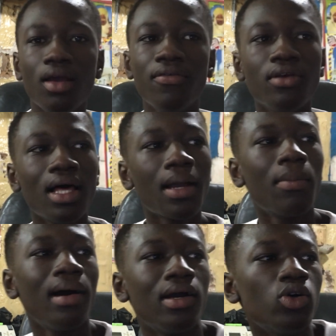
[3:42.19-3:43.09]
If you like
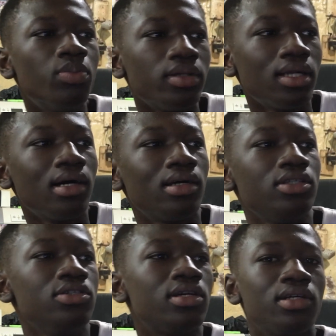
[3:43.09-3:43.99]
my opener,
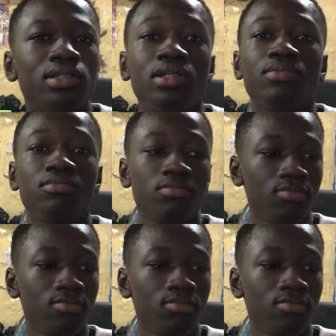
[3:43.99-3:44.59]
you can, um,